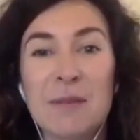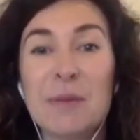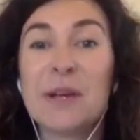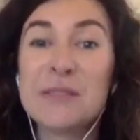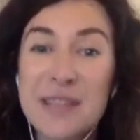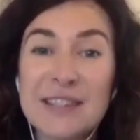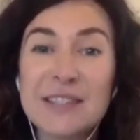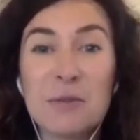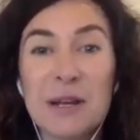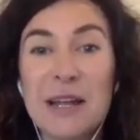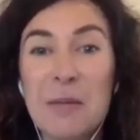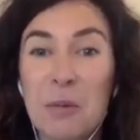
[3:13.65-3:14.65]
Because that's a
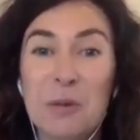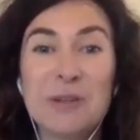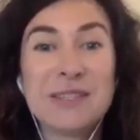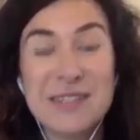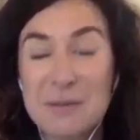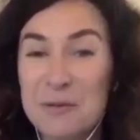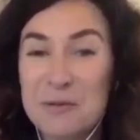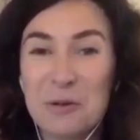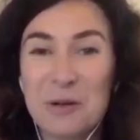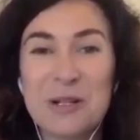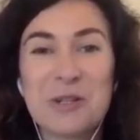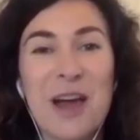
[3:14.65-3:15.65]
really important step of toilet